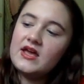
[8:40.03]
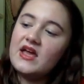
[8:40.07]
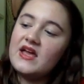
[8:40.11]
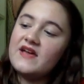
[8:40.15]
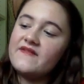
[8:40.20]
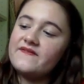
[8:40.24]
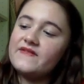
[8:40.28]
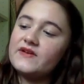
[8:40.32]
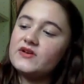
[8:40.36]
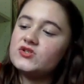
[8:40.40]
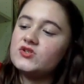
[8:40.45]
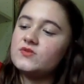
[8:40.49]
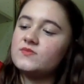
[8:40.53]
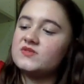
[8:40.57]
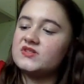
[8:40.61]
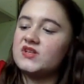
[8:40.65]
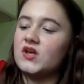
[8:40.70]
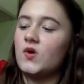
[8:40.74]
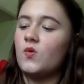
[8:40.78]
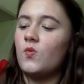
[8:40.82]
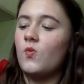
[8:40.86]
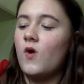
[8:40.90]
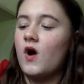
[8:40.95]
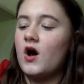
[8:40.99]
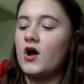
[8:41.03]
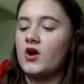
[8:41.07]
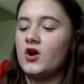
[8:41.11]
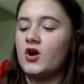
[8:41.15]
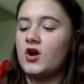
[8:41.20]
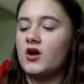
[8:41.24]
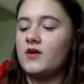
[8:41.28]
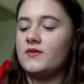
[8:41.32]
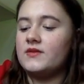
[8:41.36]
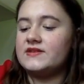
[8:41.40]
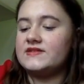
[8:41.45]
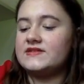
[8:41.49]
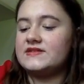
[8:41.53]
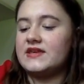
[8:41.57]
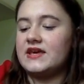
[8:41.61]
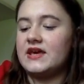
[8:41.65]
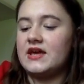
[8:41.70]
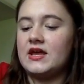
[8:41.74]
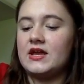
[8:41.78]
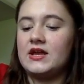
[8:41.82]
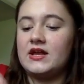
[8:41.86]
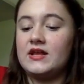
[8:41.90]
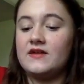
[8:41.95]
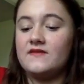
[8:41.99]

It feels almost like water on the skin.